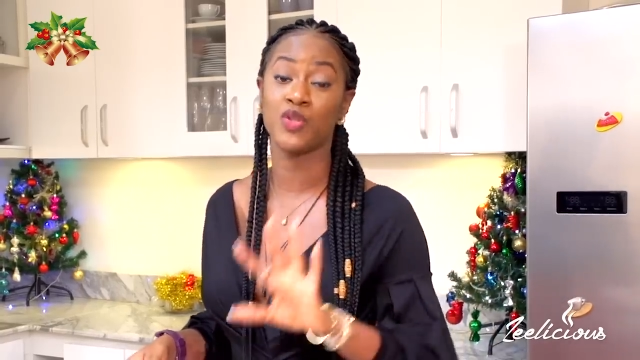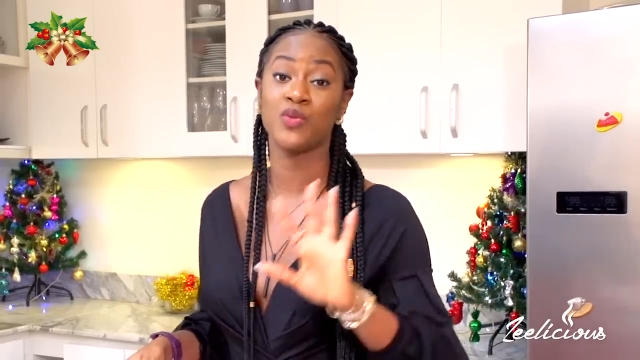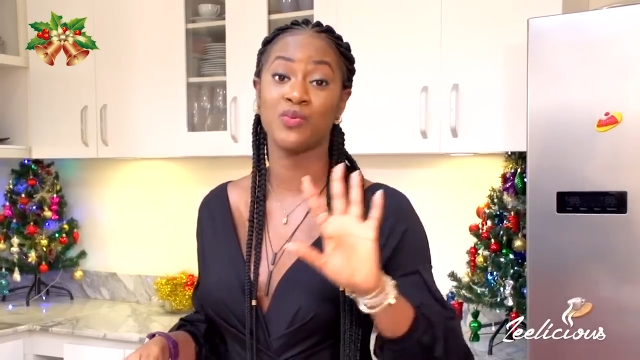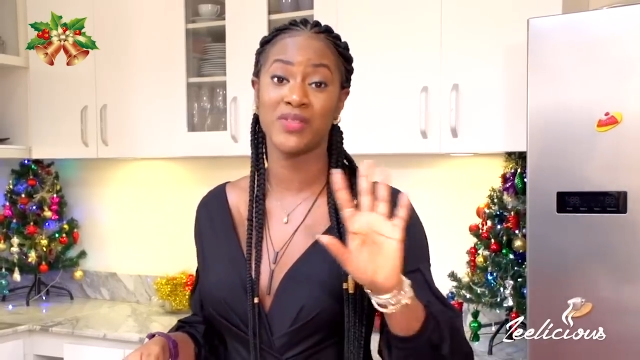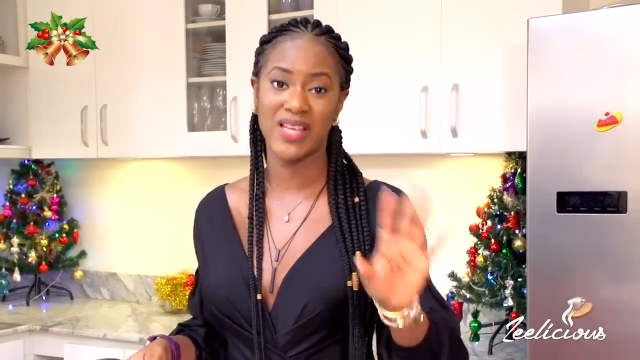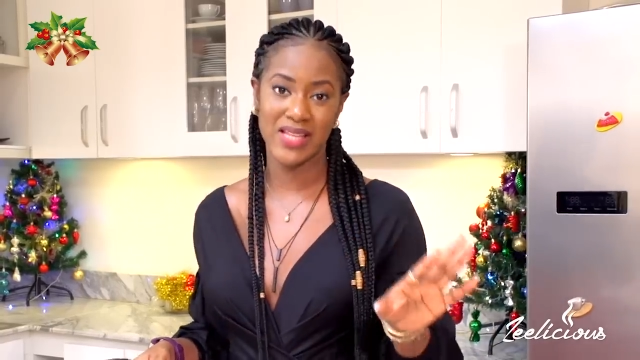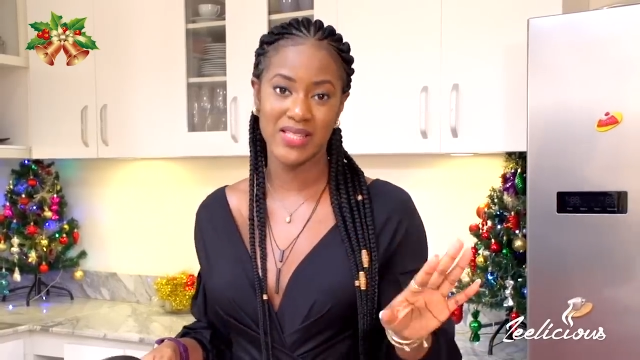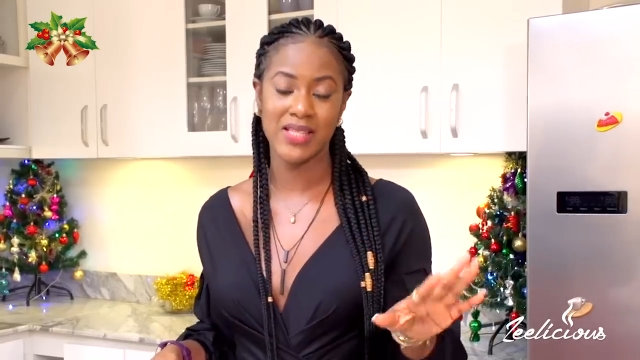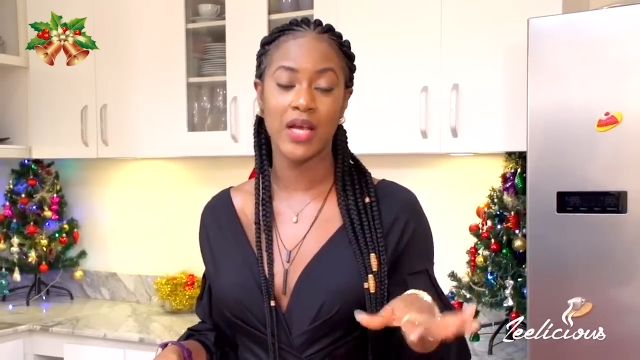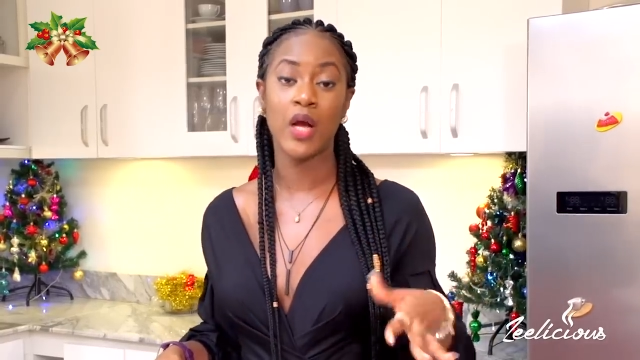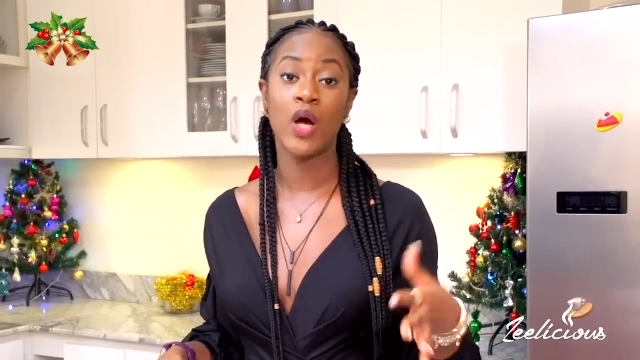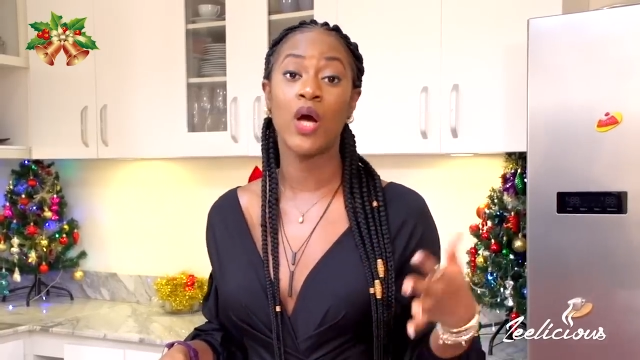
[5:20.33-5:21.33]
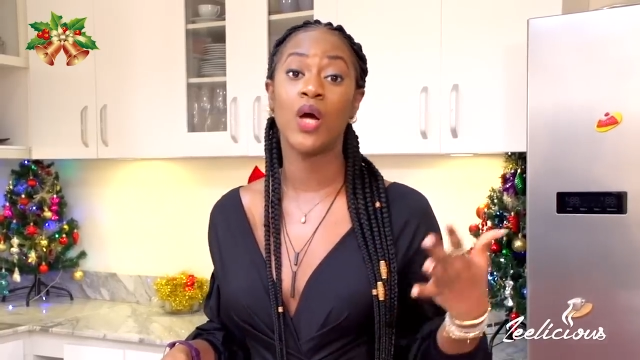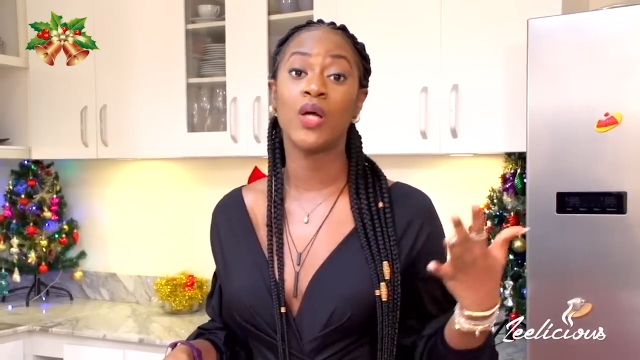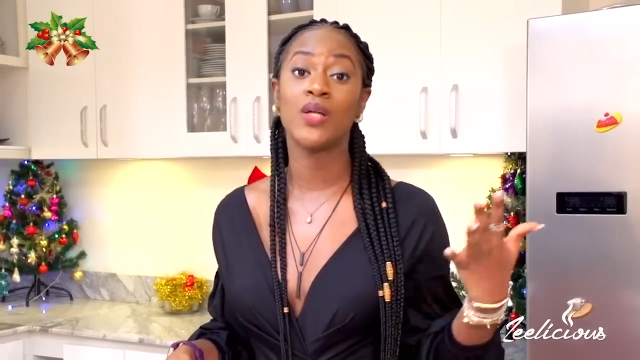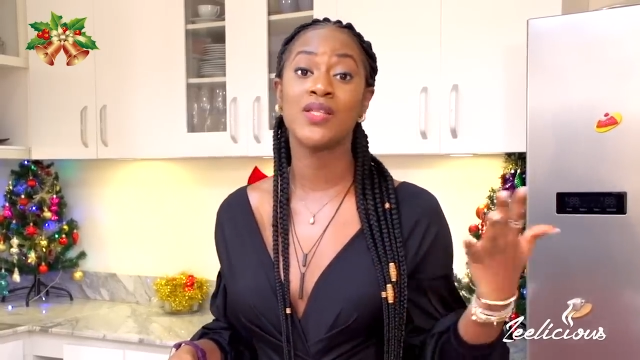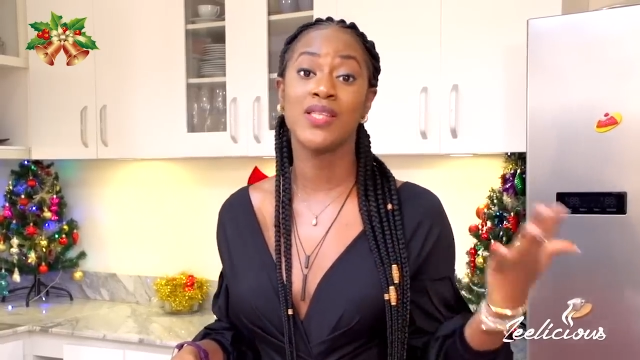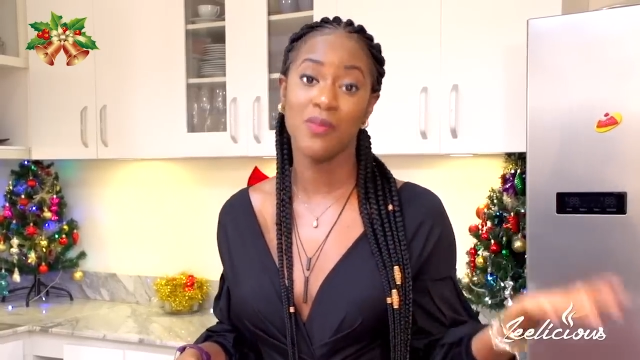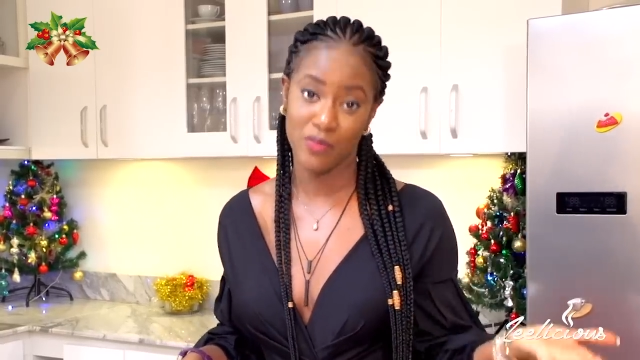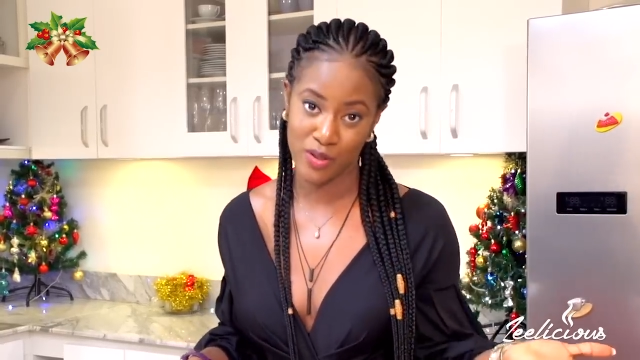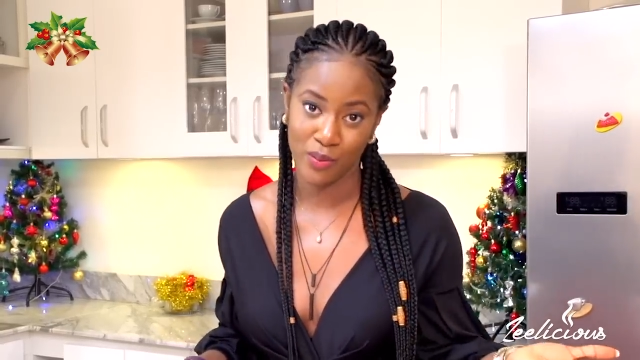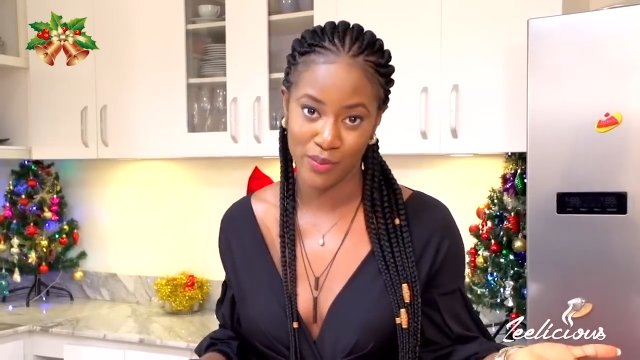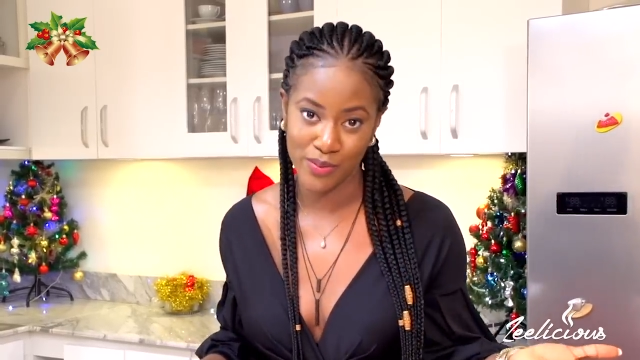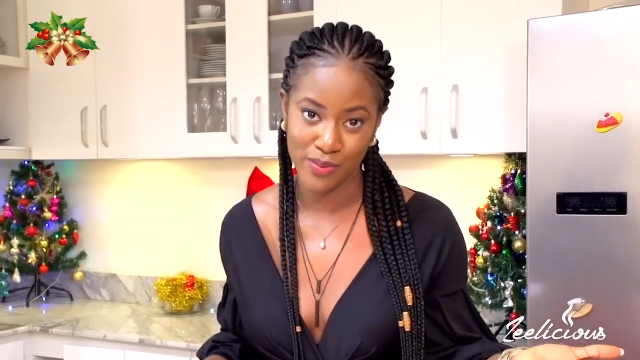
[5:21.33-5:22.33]
You will get same
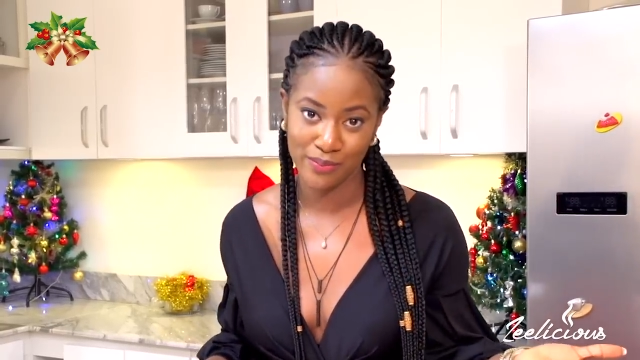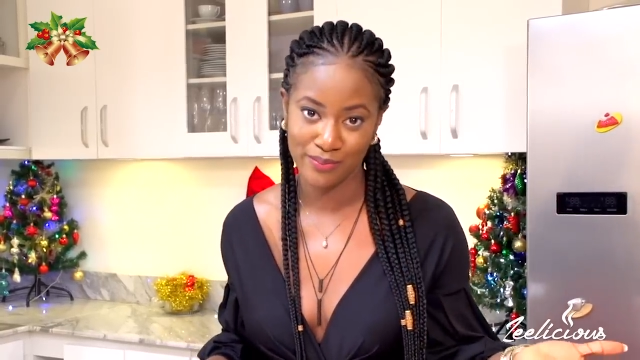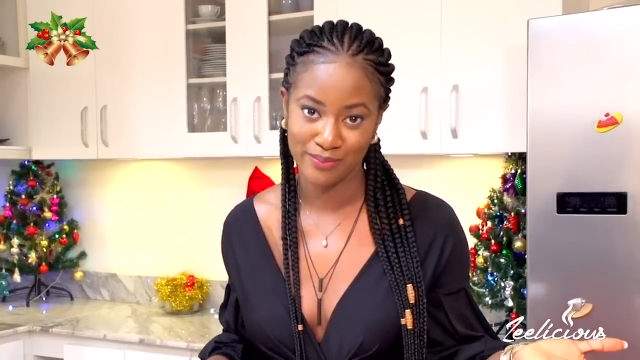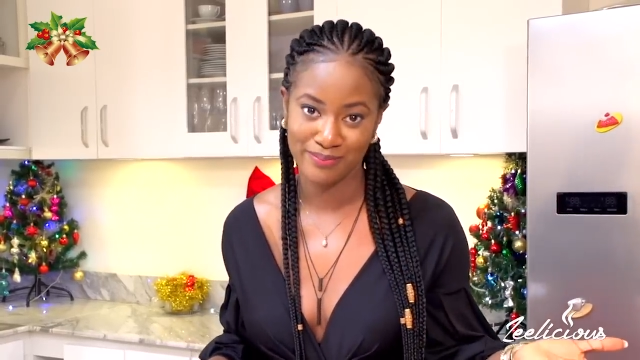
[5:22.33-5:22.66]
results.